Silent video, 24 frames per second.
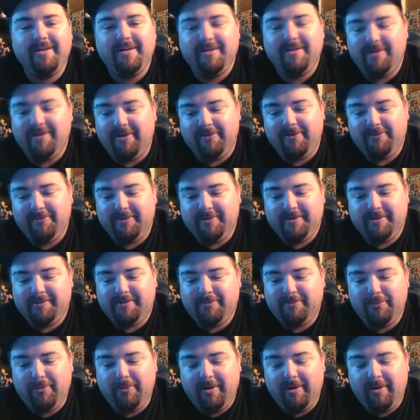with
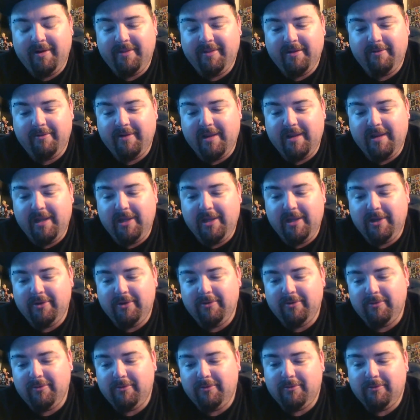why they're ringing
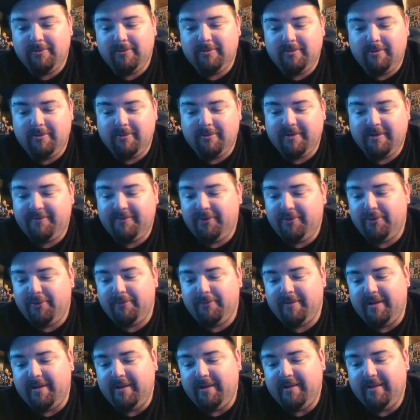you, or if you're
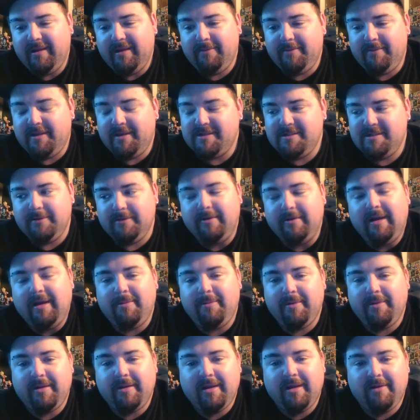ringing them, they're still
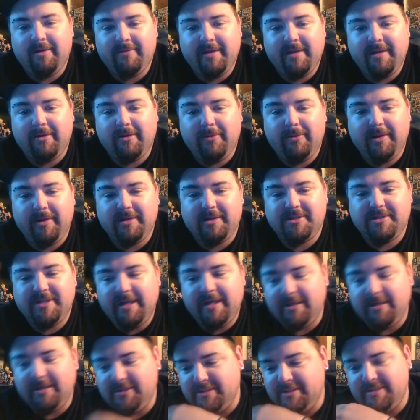happy to have that quick
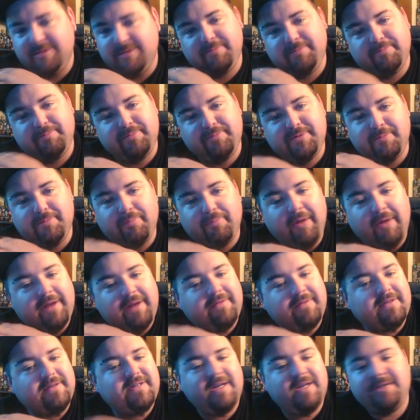chat just to
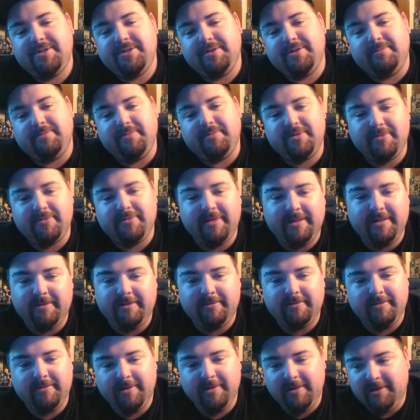break the tension
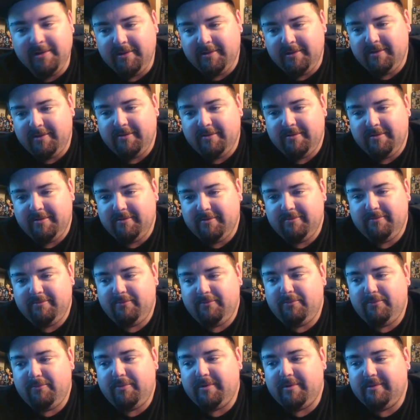between
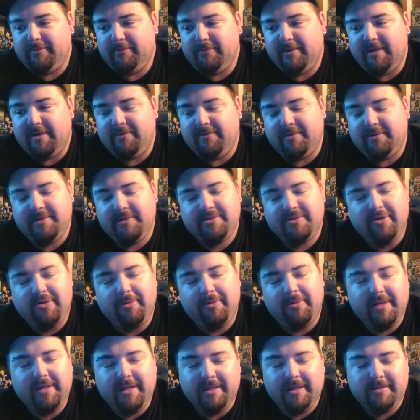whatever the
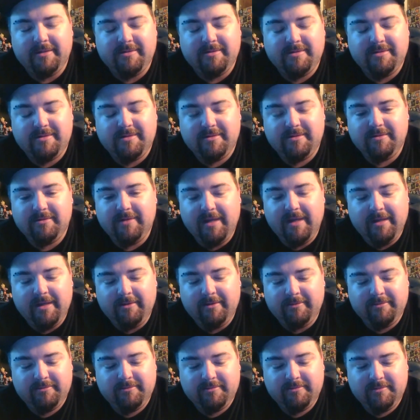topic is,
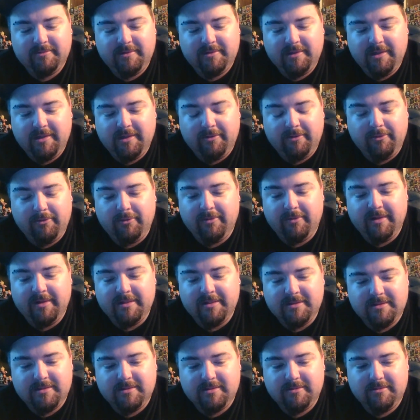and they're
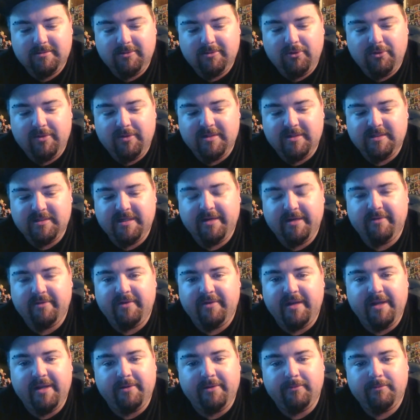always there if you
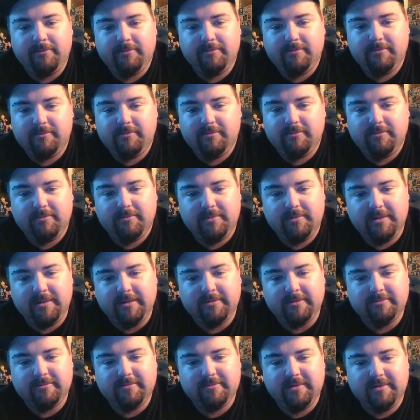need them. You
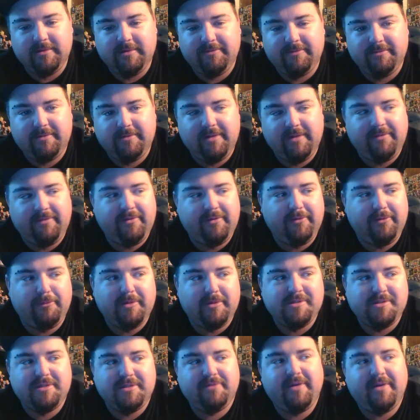know, if you
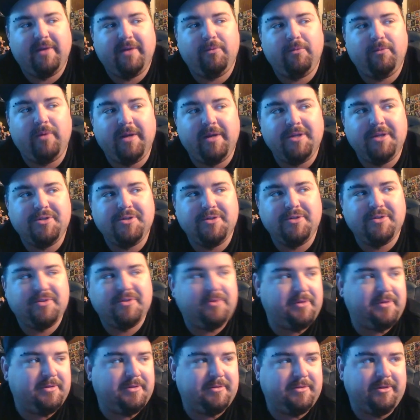once you've had one issue
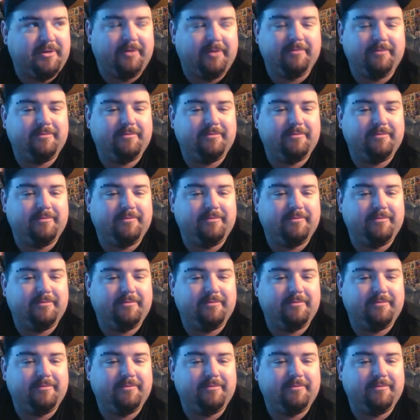sorted, don't